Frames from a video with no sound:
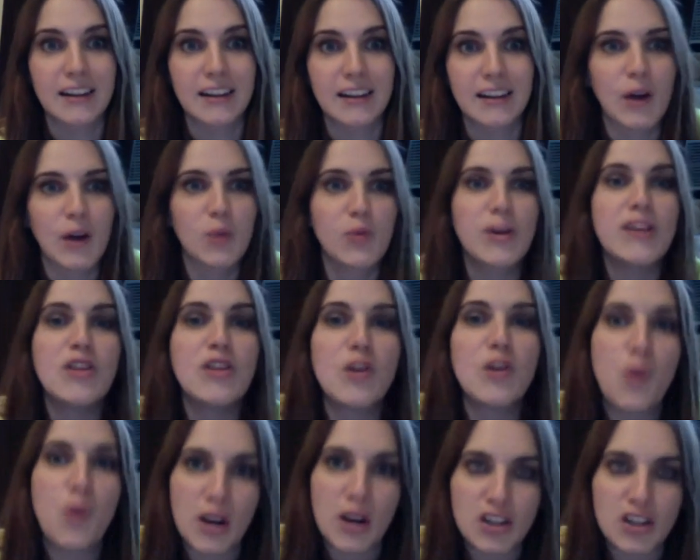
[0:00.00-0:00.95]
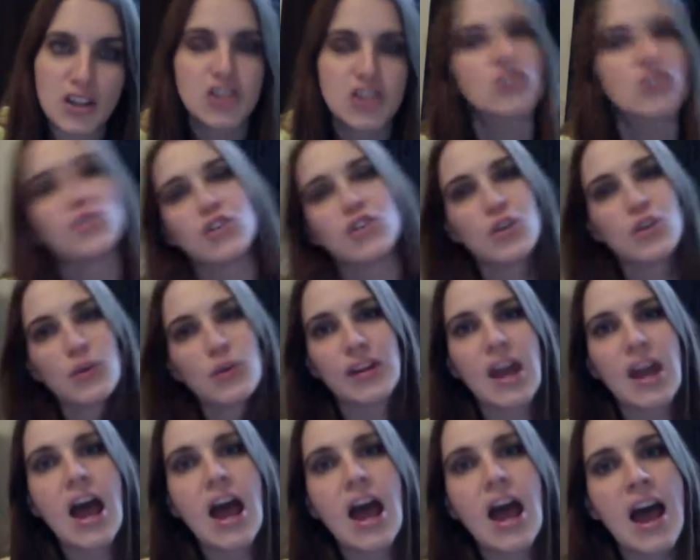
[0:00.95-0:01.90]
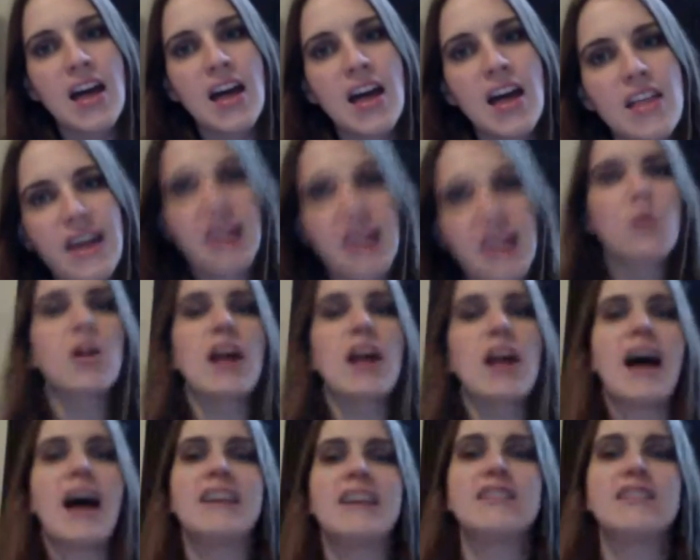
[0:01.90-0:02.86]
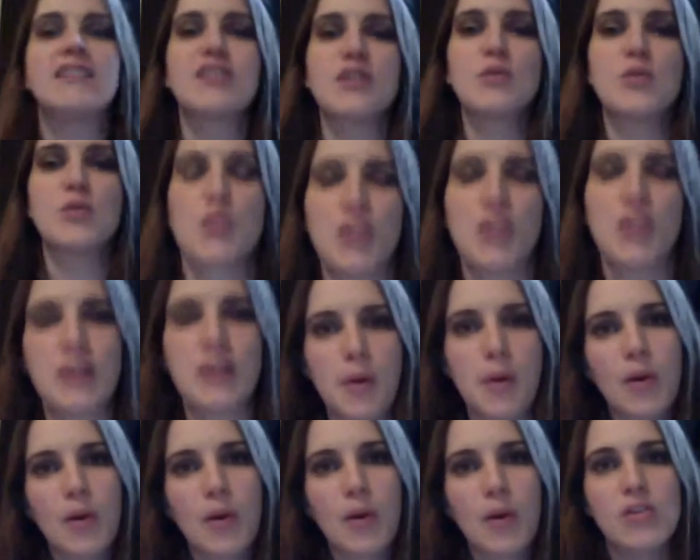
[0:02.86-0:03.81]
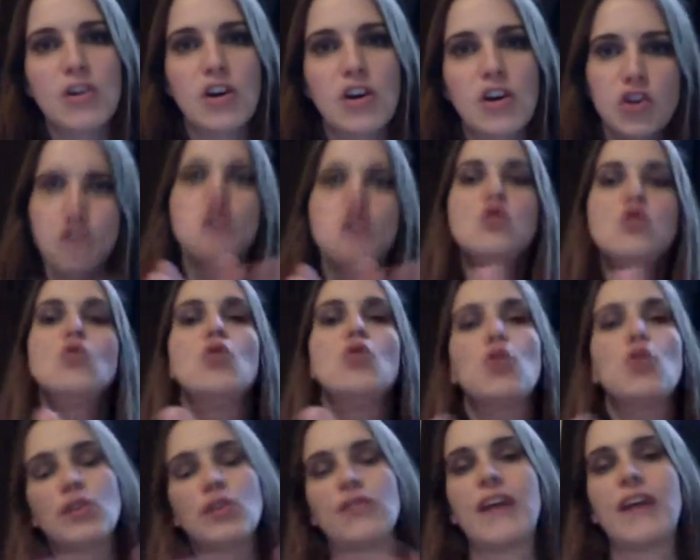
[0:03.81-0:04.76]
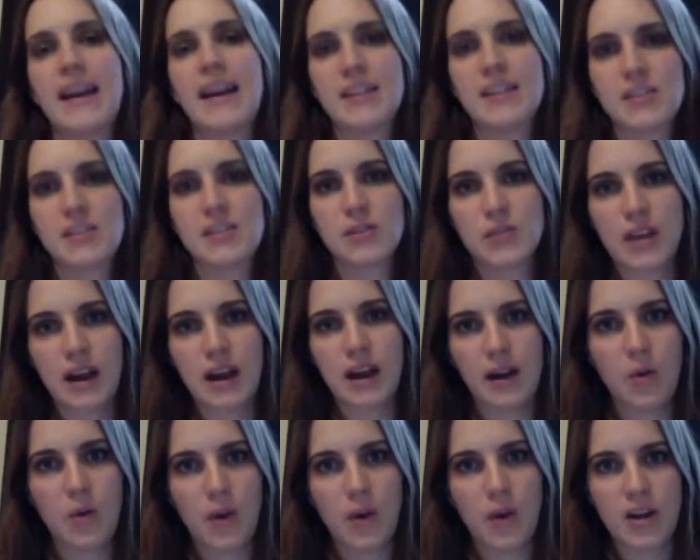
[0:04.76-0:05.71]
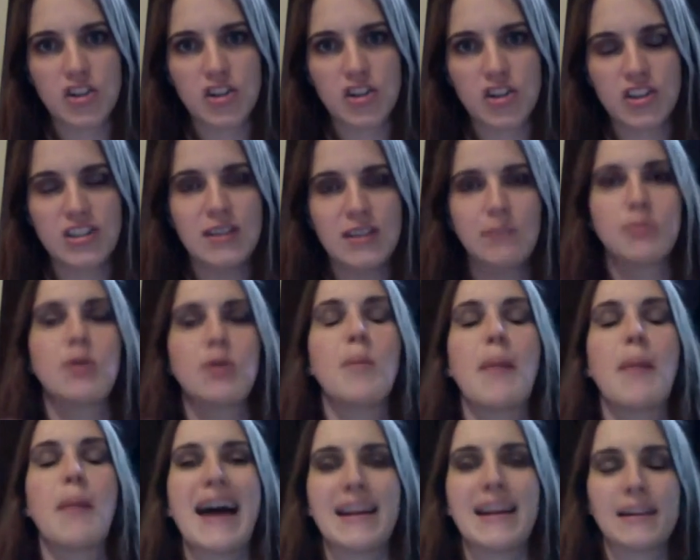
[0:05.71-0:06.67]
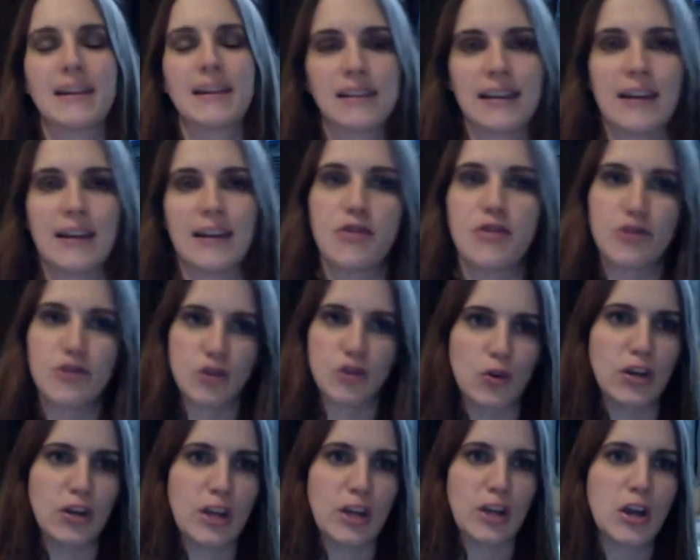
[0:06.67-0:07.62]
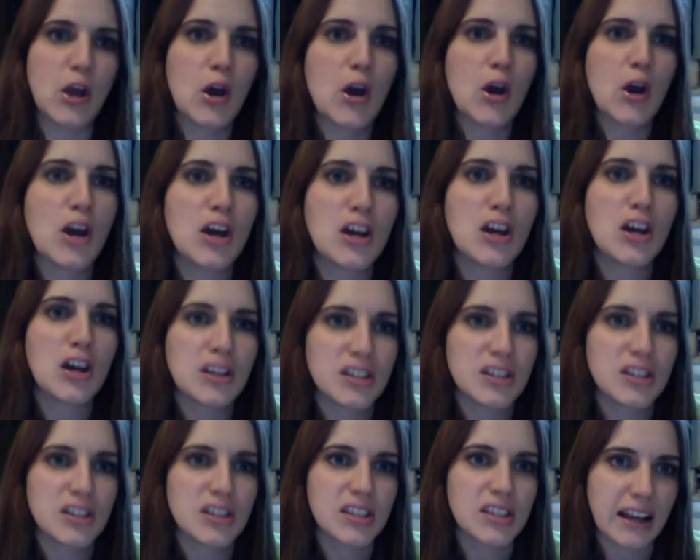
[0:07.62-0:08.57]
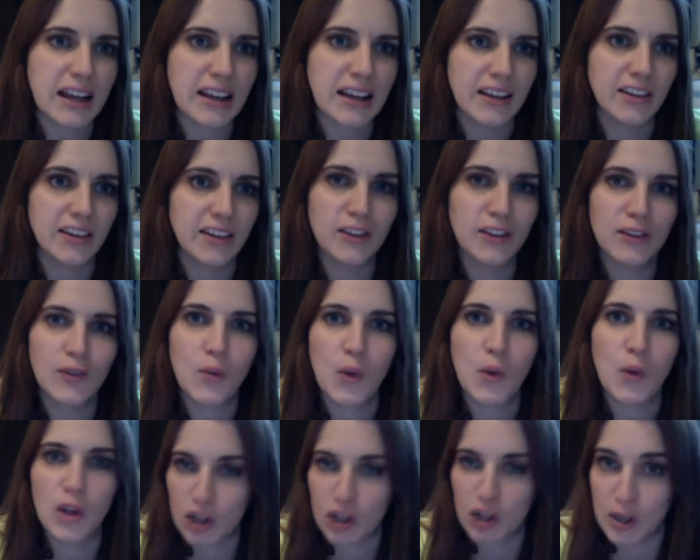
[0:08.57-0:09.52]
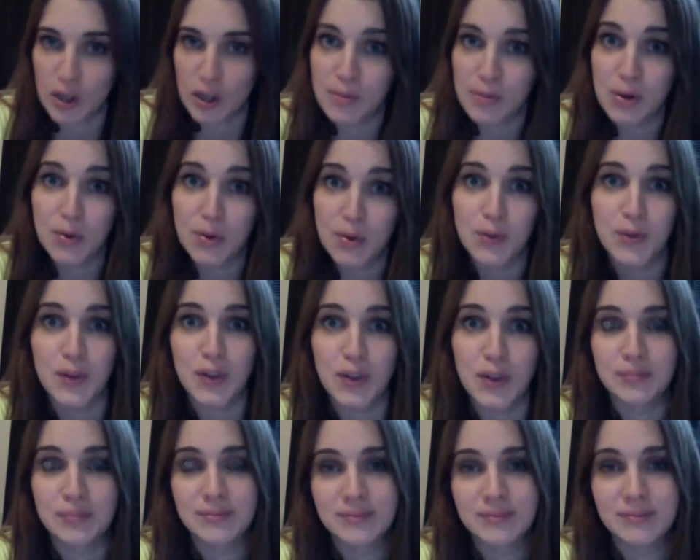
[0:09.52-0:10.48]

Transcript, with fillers: So I'll read the question to you, and then I will ask you to think about whether or not you could have answered that question diplomatically in 30 seconds while looking beautiful